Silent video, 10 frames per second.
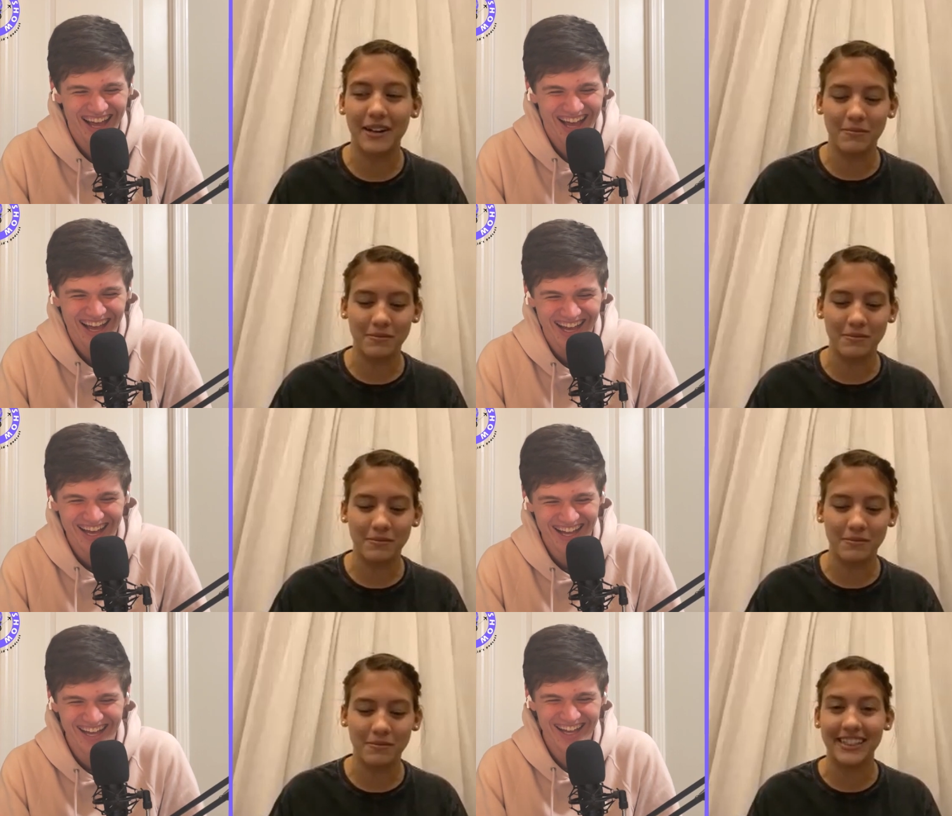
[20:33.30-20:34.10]
Speaker 1: i'm
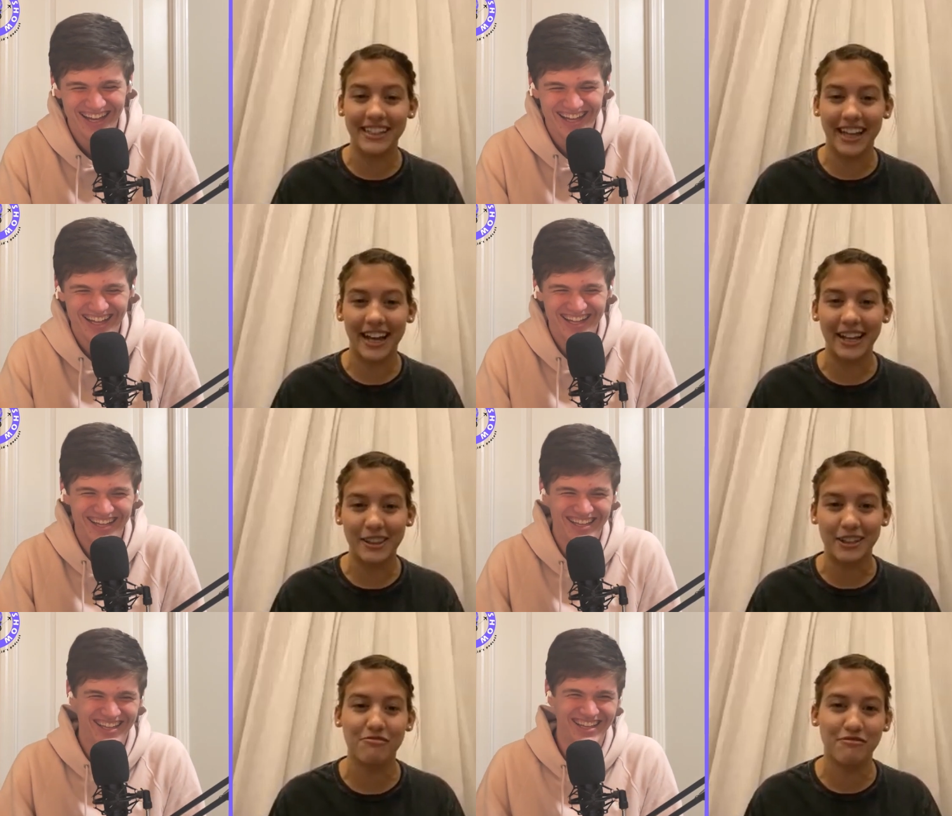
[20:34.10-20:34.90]
doing that thing
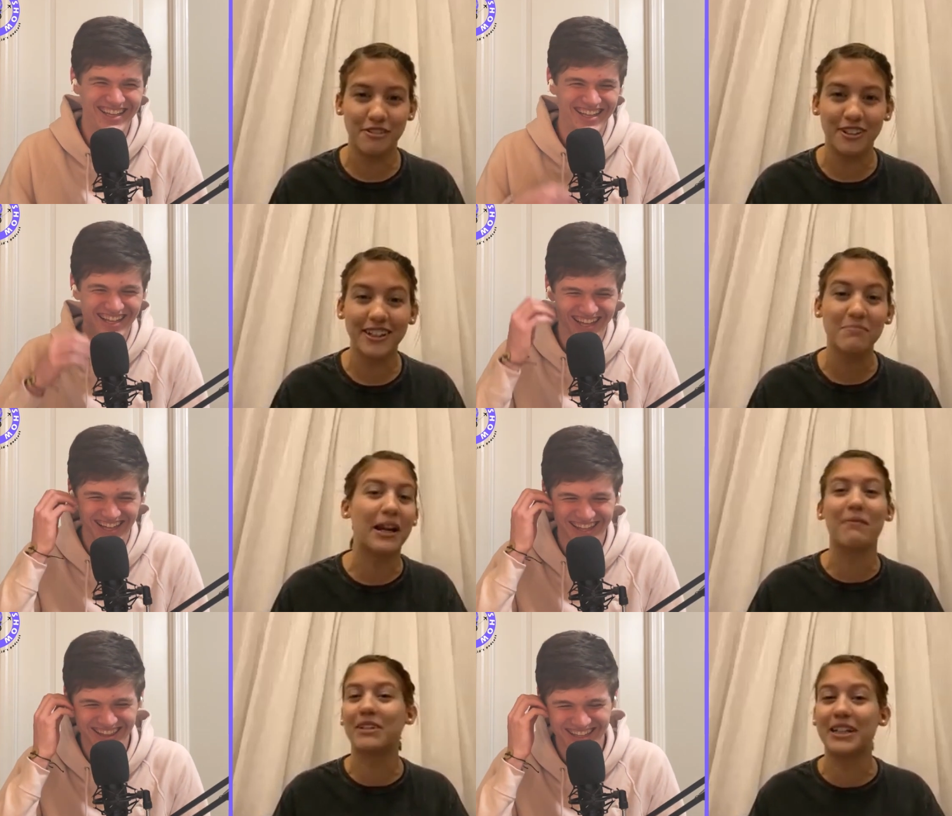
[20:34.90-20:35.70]
for, but
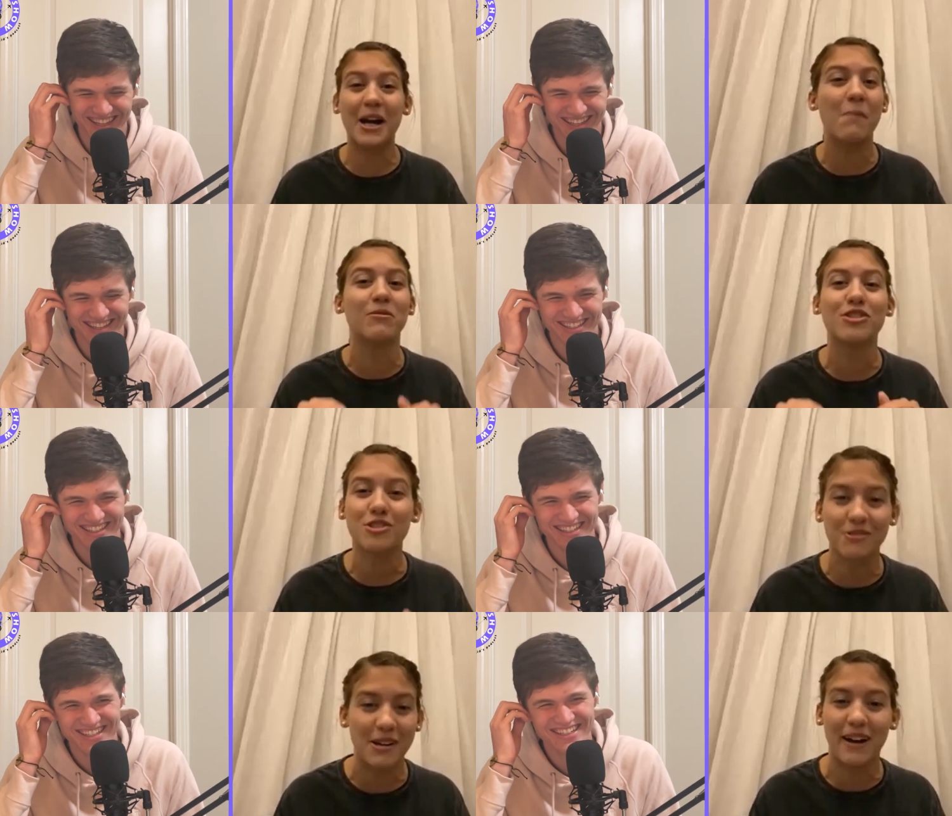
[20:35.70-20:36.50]
I'm gonna come
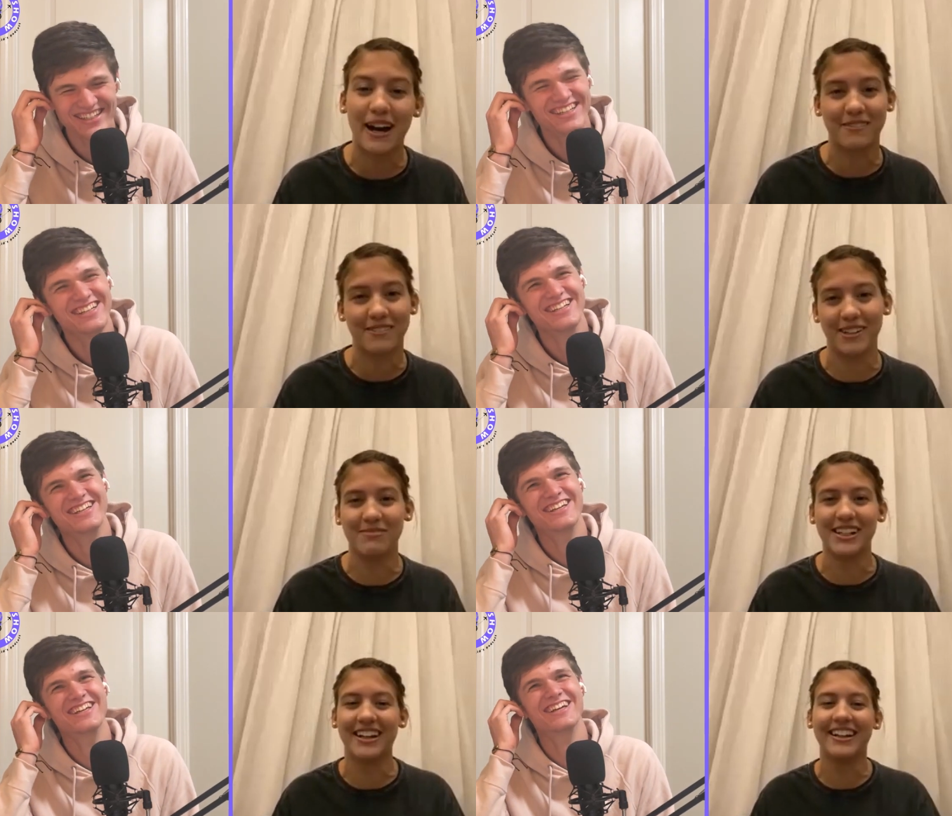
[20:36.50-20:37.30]
straight back when I'm
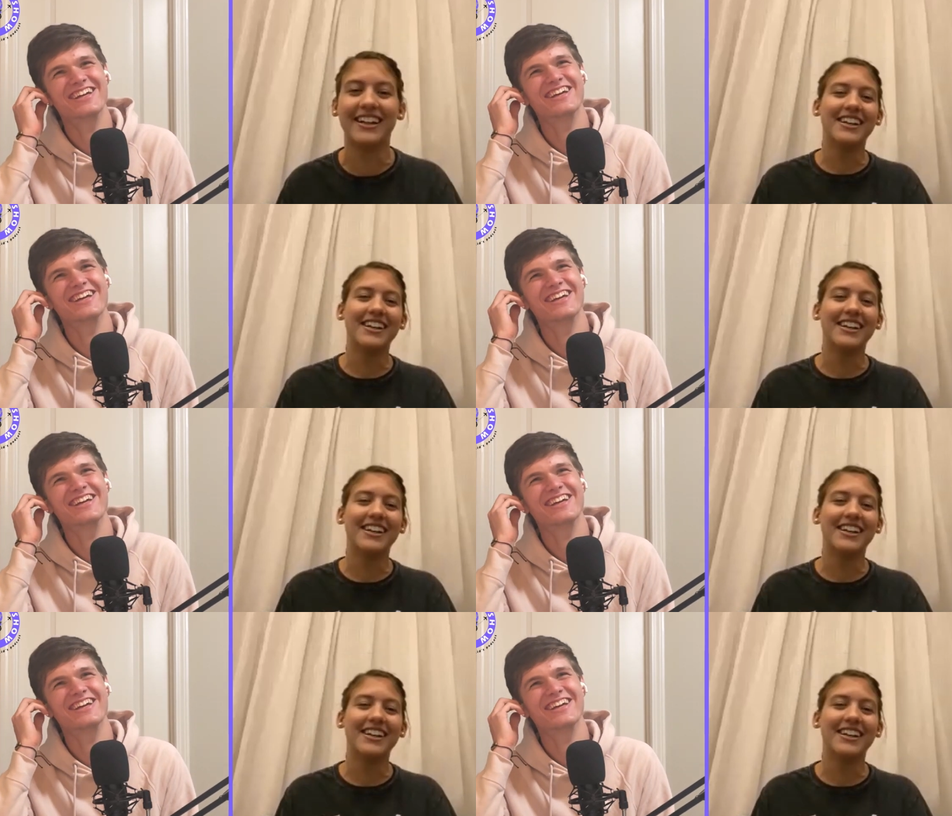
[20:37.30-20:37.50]
done.